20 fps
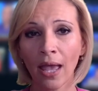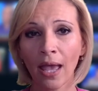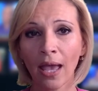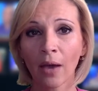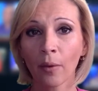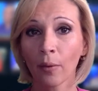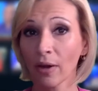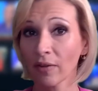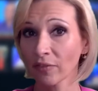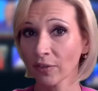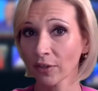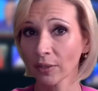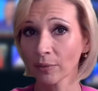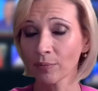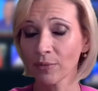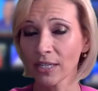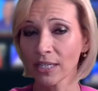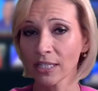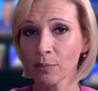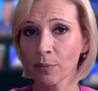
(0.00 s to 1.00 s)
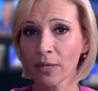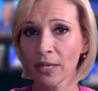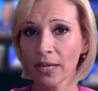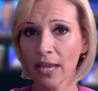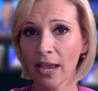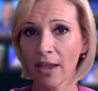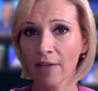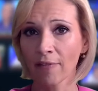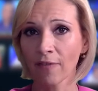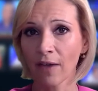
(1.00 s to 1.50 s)
However, these
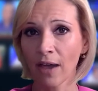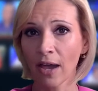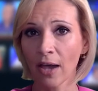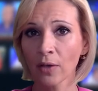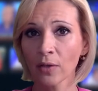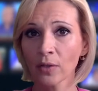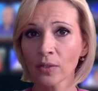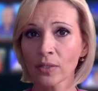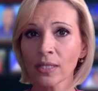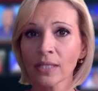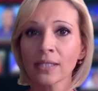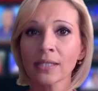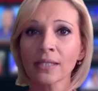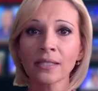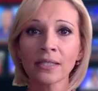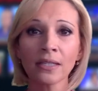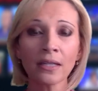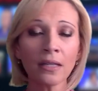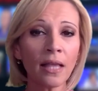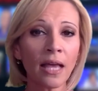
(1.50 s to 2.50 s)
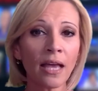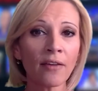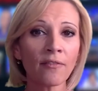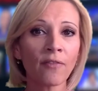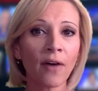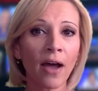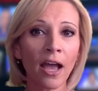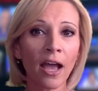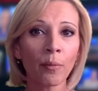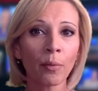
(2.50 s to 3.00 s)
PDF files still have
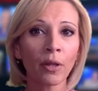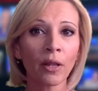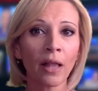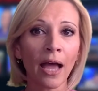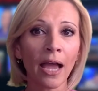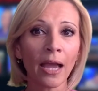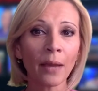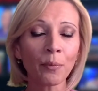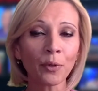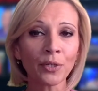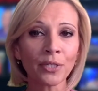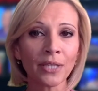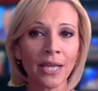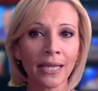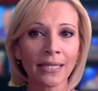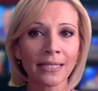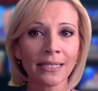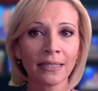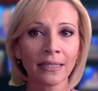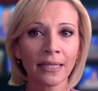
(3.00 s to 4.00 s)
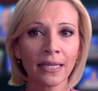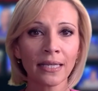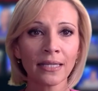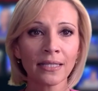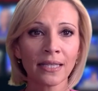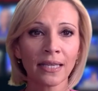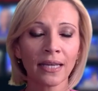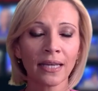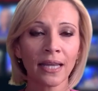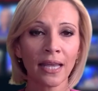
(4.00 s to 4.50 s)
viable hypertext
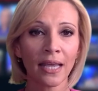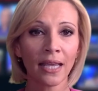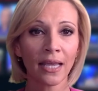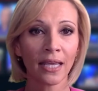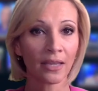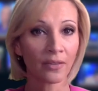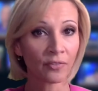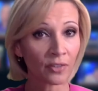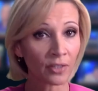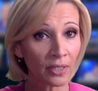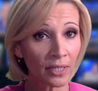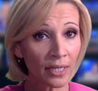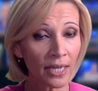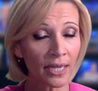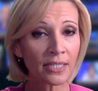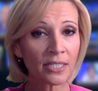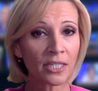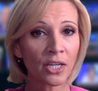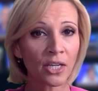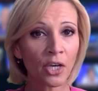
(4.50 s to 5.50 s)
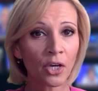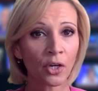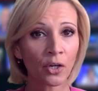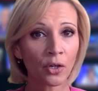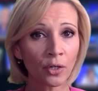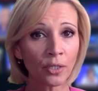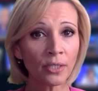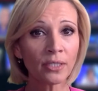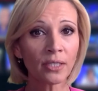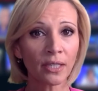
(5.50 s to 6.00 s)
links that, if clicked,
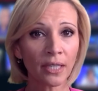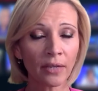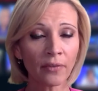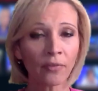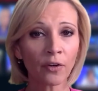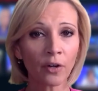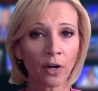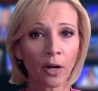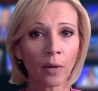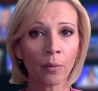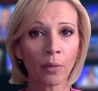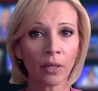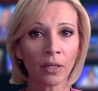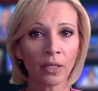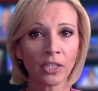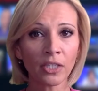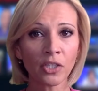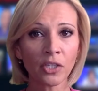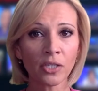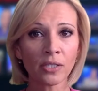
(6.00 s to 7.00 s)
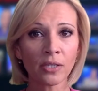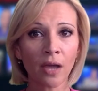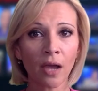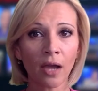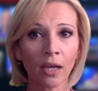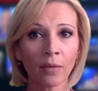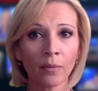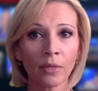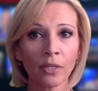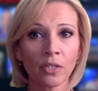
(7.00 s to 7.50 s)
could deliver a malicious
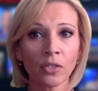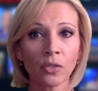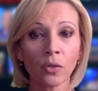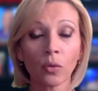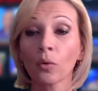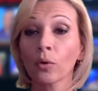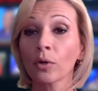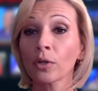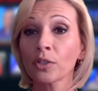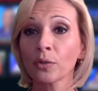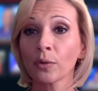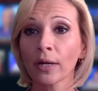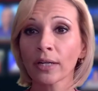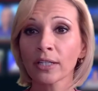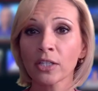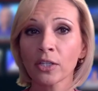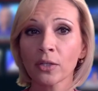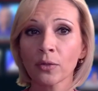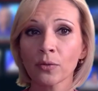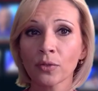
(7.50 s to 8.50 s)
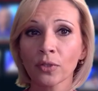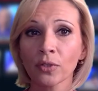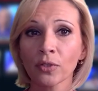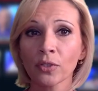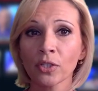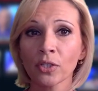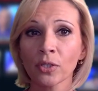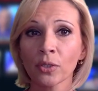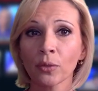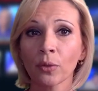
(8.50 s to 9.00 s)
document or direct a user
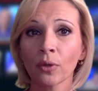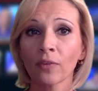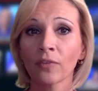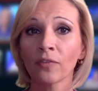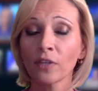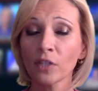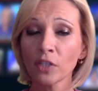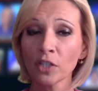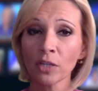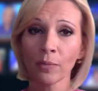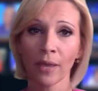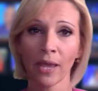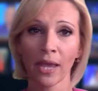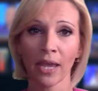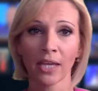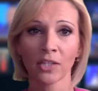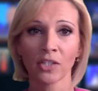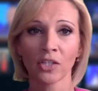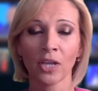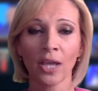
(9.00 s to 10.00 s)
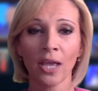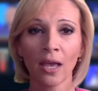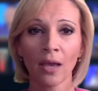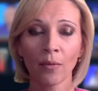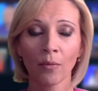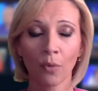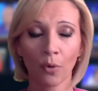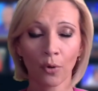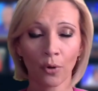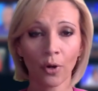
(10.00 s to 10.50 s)
to a phishing page.
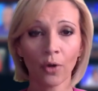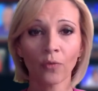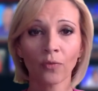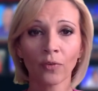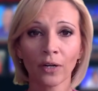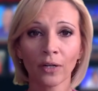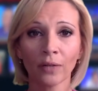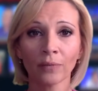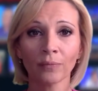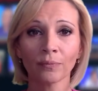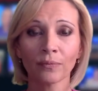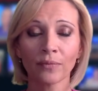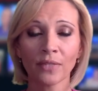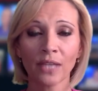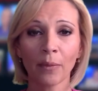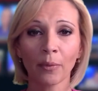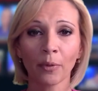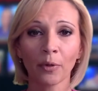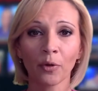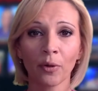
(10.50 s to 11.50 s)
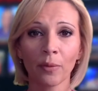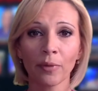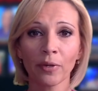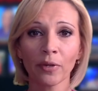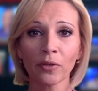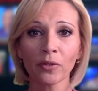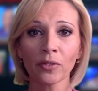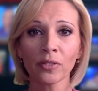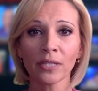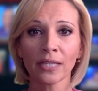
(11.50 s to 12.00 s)
Moreover,
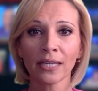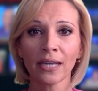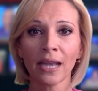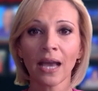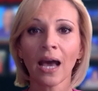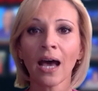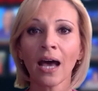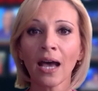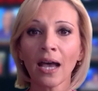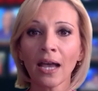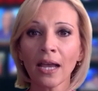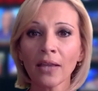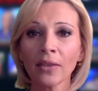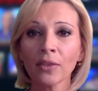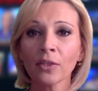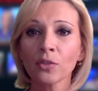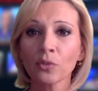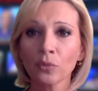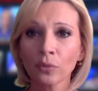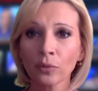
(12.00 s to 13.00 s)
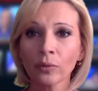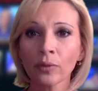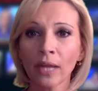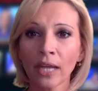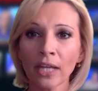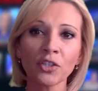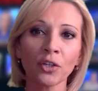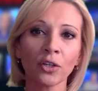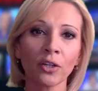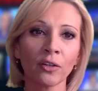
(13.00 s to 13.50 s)
cybercriminals can hide the true
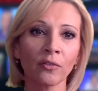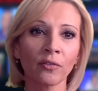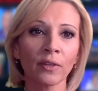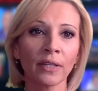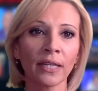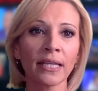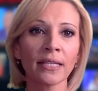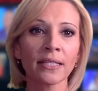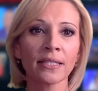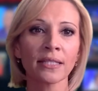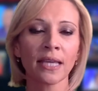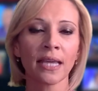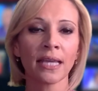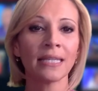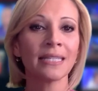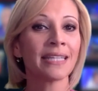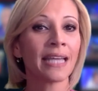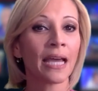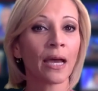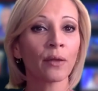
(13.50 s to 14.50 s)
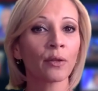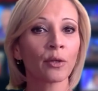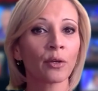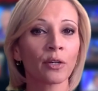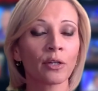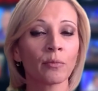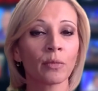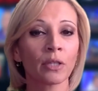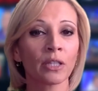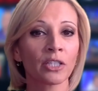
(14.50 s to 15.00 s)
nature of links and
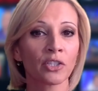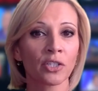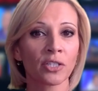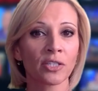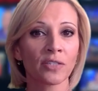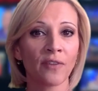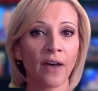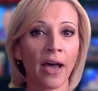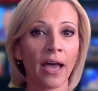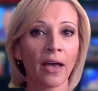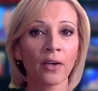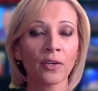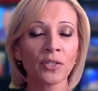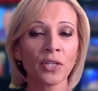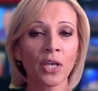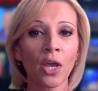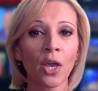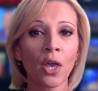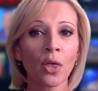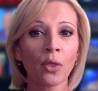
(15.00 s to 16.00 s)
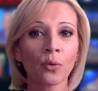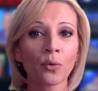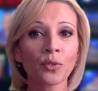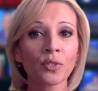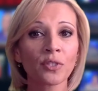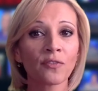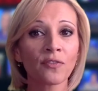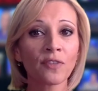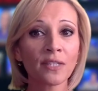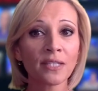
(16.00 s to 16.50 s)
downloaded malicious files through
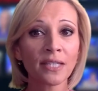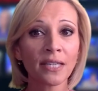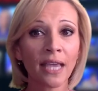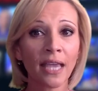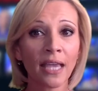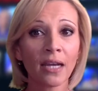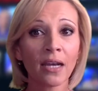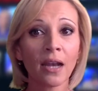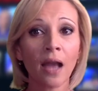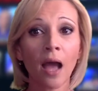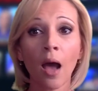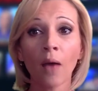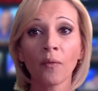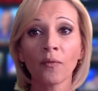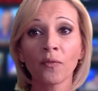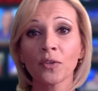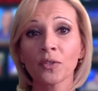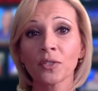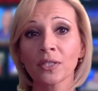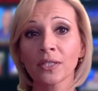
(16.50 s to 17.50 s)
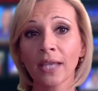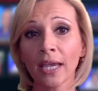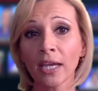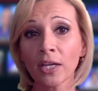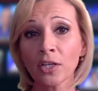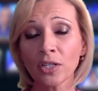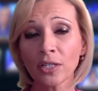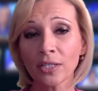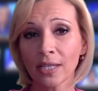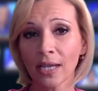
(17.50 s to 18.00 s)
sophisticated
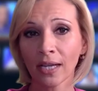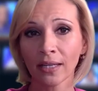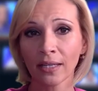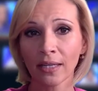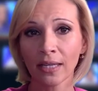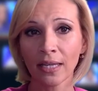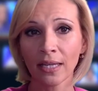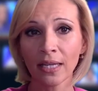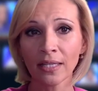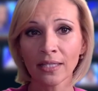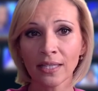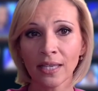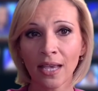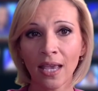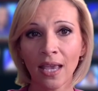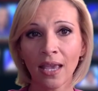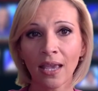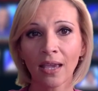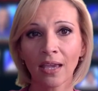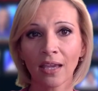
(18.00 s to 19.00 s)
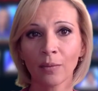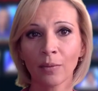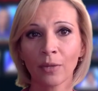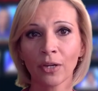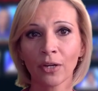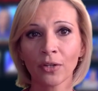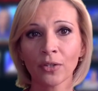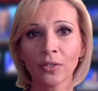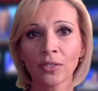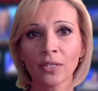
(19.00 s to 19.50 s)
obfuscation techniques. It
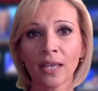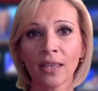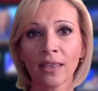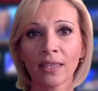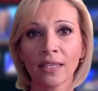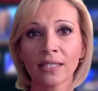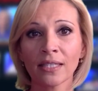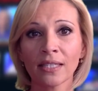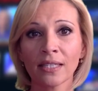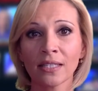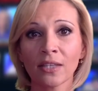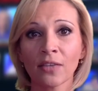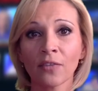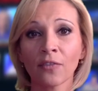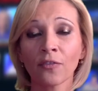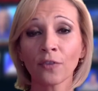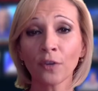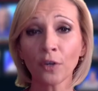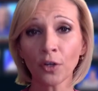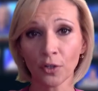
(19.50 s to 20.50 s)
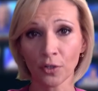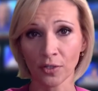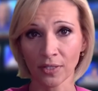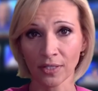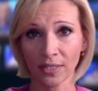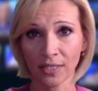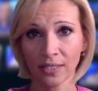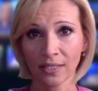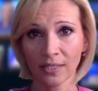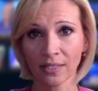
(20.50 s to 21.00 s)
appears this is the
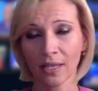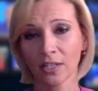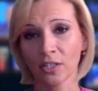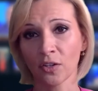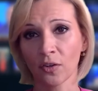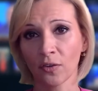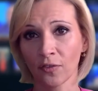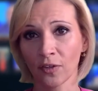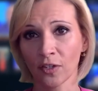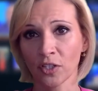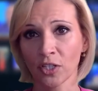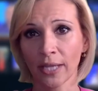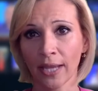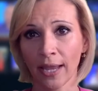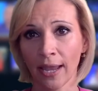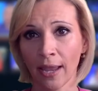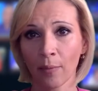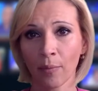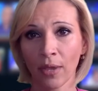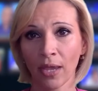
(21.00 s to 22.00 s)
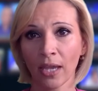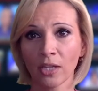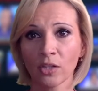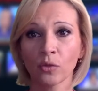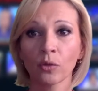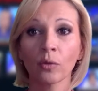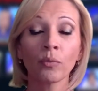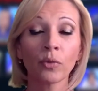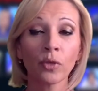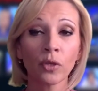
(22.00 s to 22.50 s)
first such phishing campaign
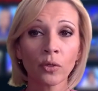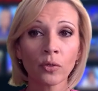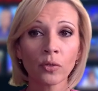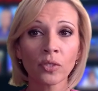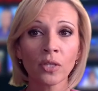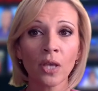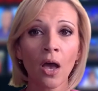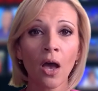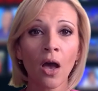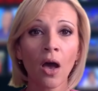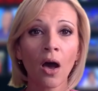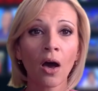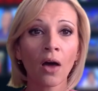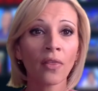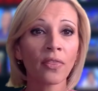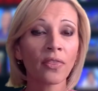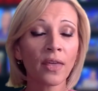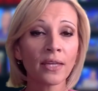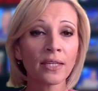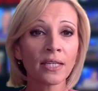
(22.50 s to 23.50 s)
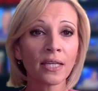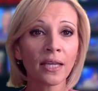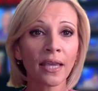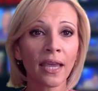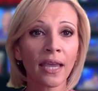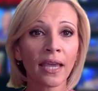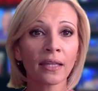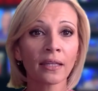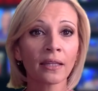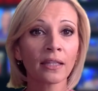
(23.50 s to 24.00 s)
to abuse
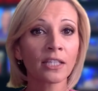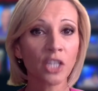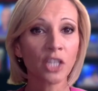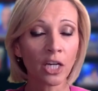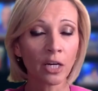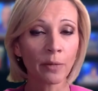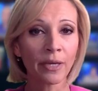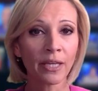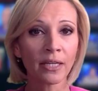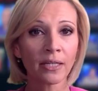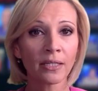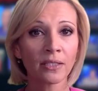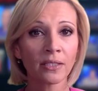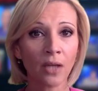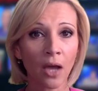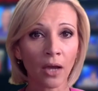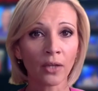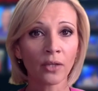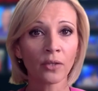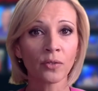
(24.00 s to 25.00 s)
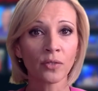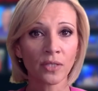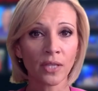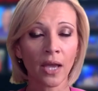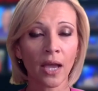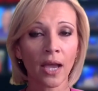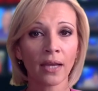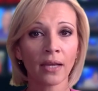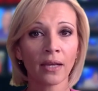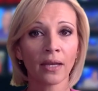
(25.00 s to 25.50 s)
authentic and legitimate
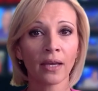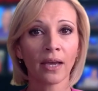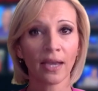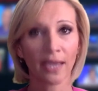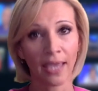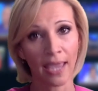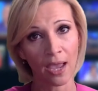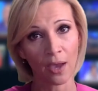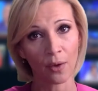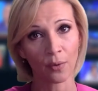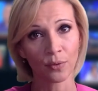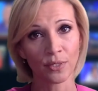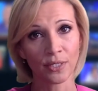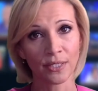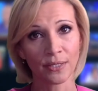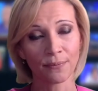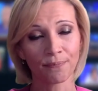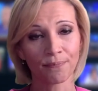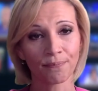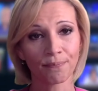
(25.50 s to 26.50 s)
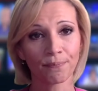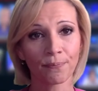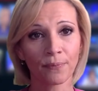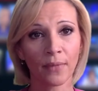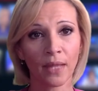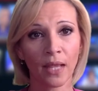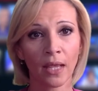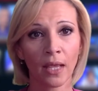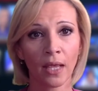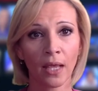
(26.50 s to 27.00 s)
DocuSign accounts.
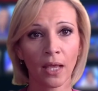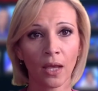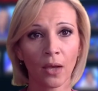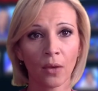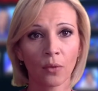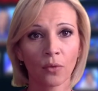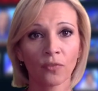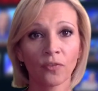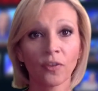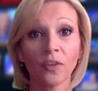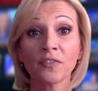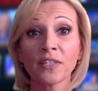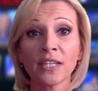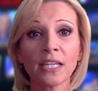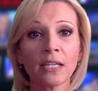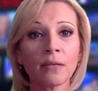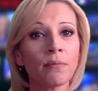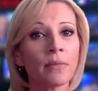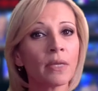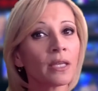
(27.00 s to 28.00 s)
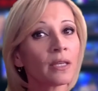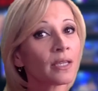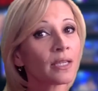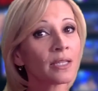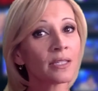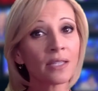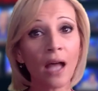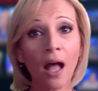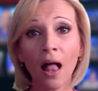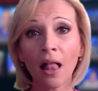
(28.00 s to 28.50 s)
Well, $15
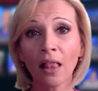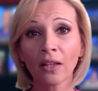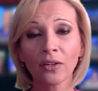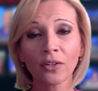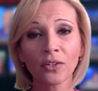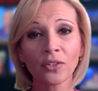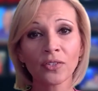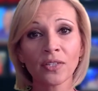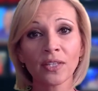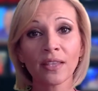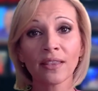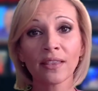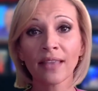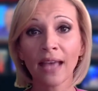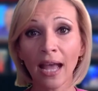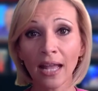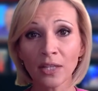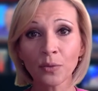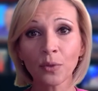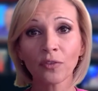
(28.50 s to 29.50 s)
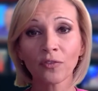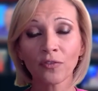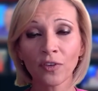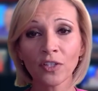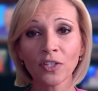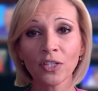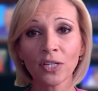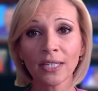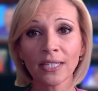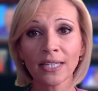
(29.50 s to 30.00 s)
million, that's what
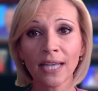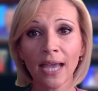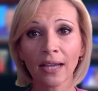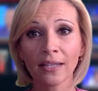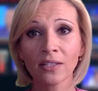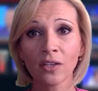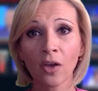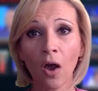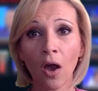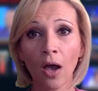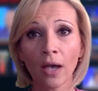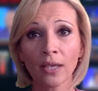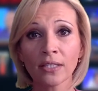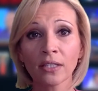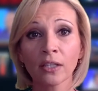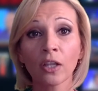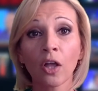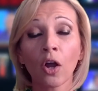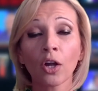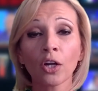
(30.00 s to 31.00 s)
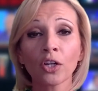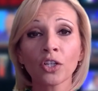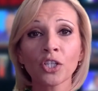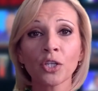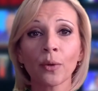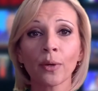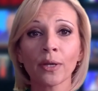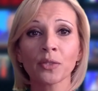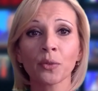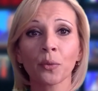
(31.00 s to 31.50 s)
phishing attacks cost large U.S.